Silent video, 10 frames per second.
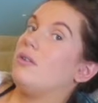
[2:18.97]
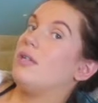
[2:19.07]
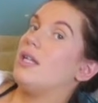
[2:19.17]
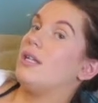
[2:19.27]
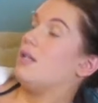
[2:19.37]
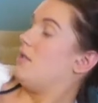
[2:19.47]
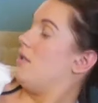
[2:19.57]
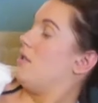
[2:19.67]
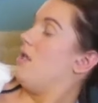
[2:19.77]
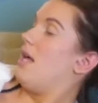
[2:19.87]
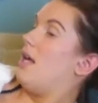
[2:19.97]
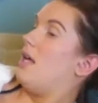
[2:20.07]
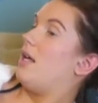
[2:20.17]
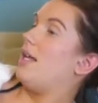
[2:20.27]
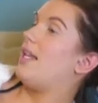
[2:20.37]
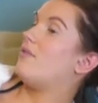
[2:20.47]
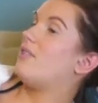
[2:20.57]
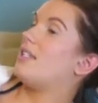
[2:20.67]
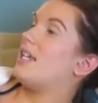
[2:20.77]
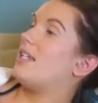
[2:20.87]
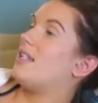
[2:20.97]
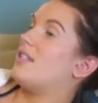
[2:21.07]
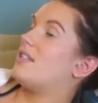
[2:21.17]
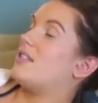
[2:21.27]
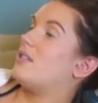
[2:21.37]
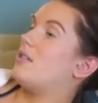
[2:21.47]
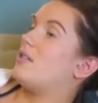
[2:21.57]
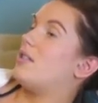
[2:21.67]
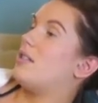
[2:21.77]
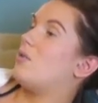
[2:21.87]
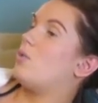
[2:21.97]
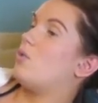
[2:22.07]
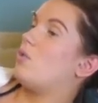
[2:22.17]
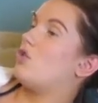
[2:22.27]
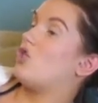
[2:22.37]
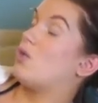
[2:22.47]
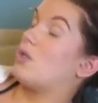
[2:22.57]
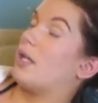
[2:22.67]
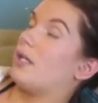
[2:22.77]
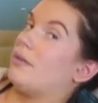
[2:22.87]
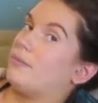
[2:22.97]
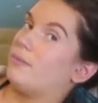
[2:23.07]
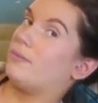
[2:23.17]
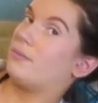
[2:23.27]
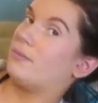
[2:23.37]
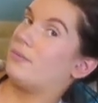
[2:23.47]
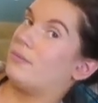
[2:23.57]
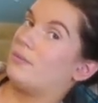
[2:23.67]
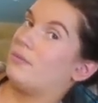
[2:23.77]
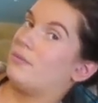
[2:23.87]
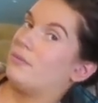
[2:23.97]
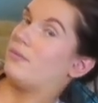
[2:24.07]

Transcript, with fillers: possibly the baby arrives. 11 days till due date. 11 days till due